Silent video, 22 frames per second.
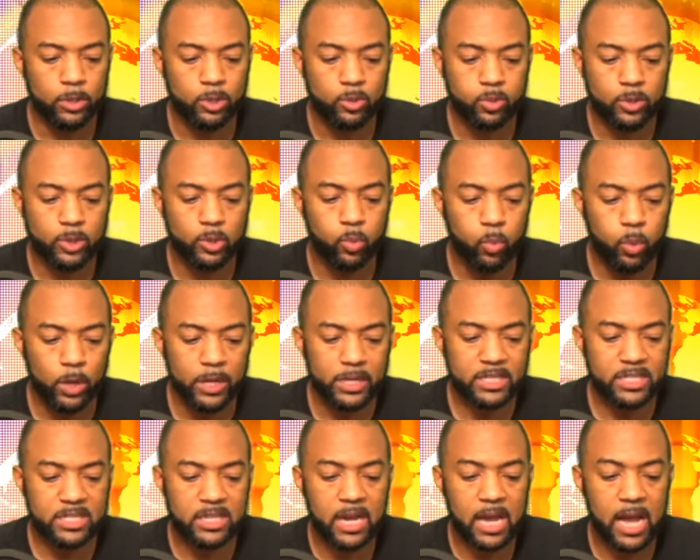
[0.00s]
was
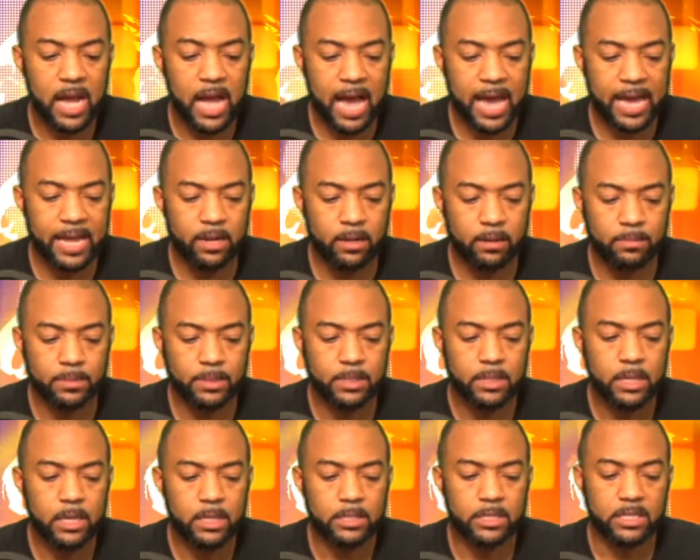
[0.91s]
which items
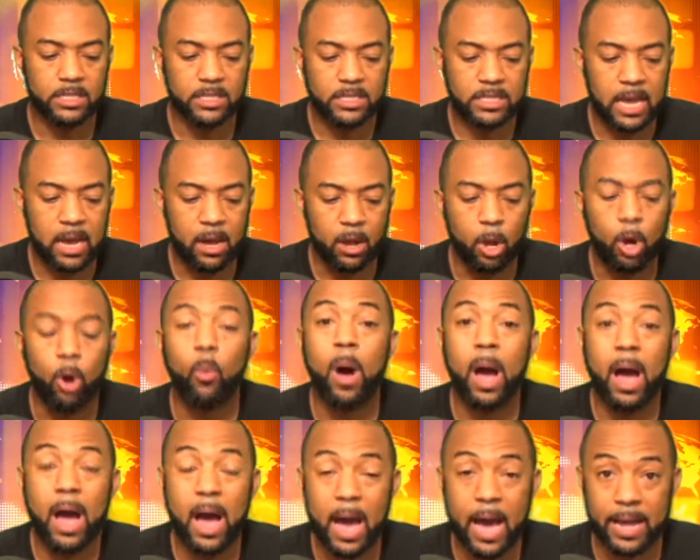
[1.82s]
to sell, or
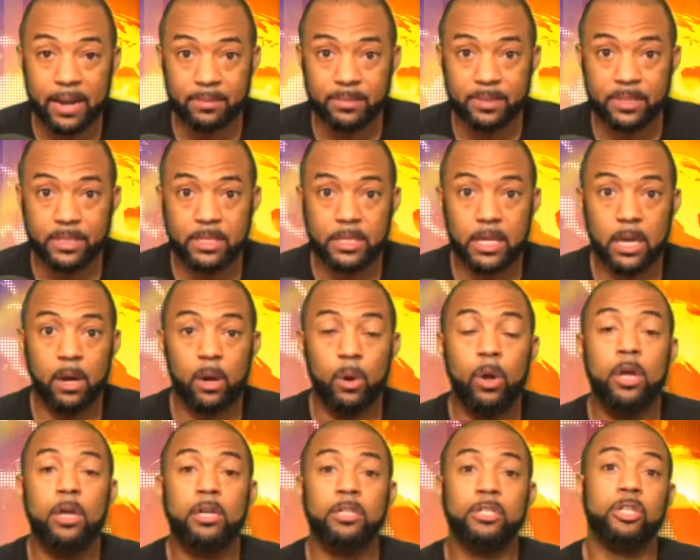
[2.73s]
what items to sell.
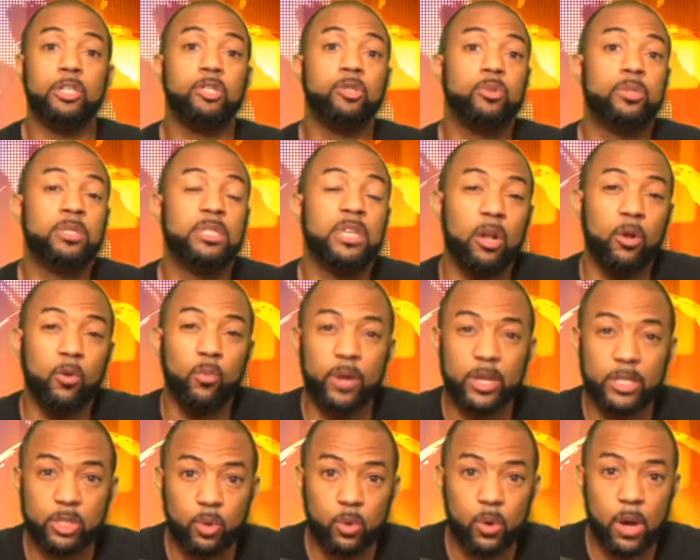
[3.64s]
Should you sell
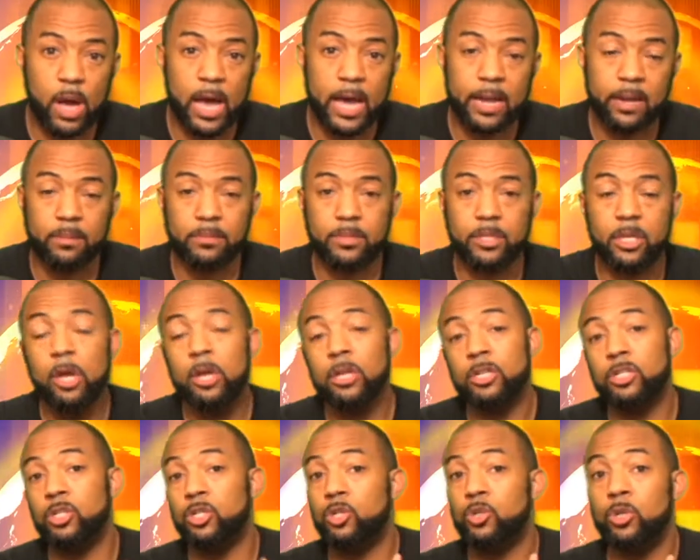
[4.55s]
original items?
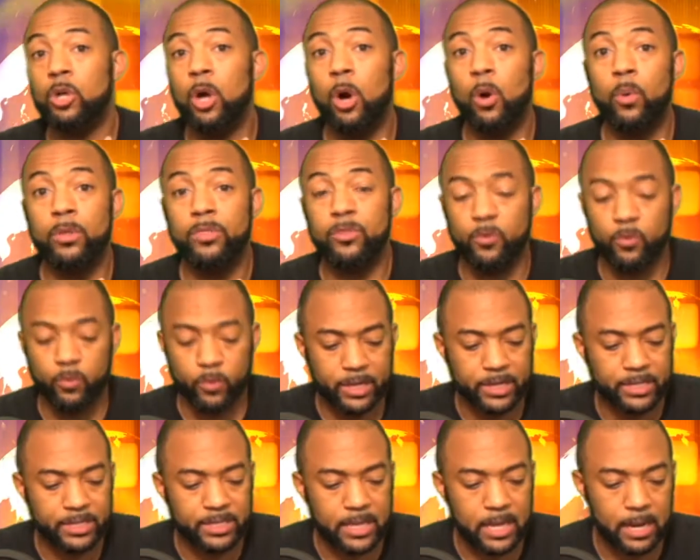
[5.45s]
Should you go with
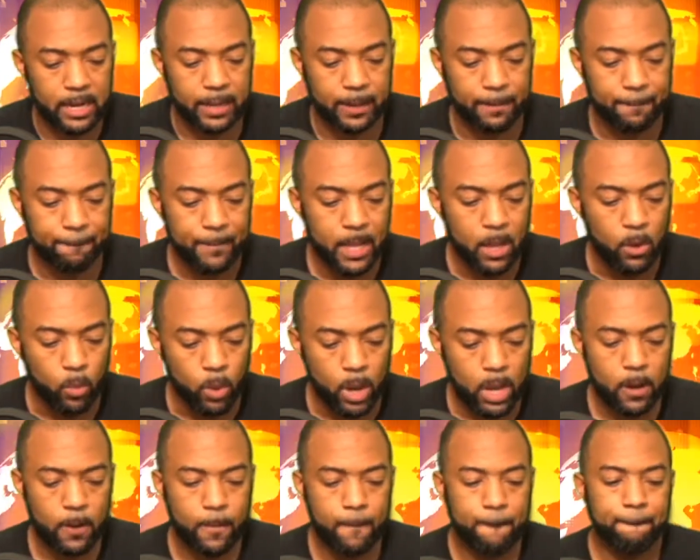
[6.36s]
reselling?
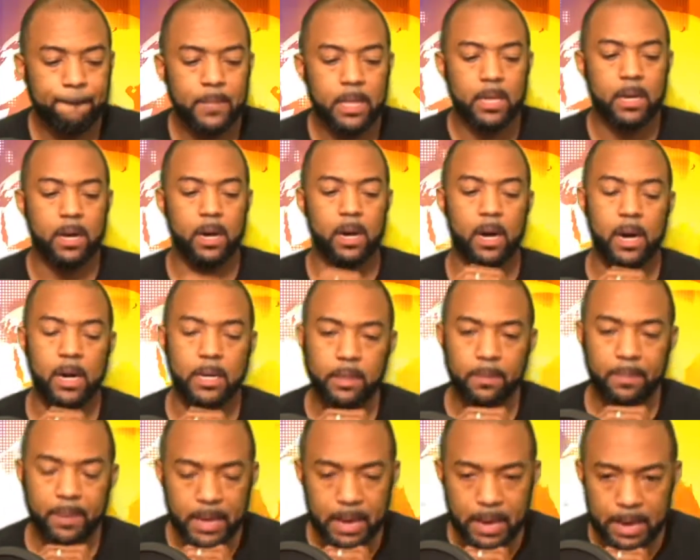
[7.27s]
Well, to
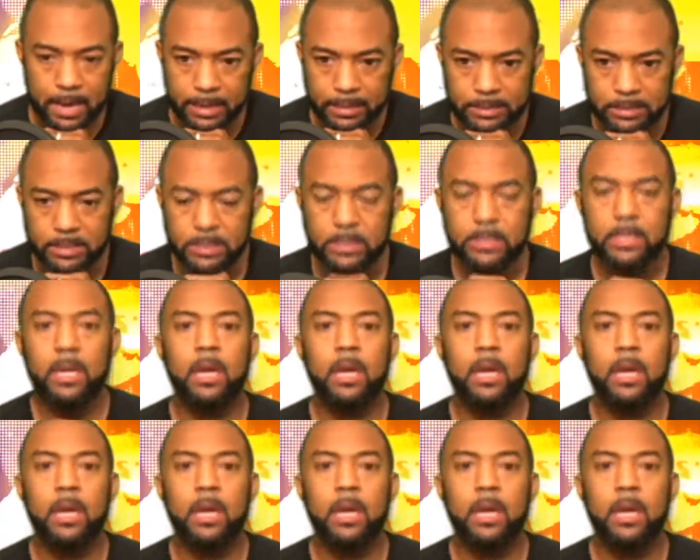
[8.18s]
be honest,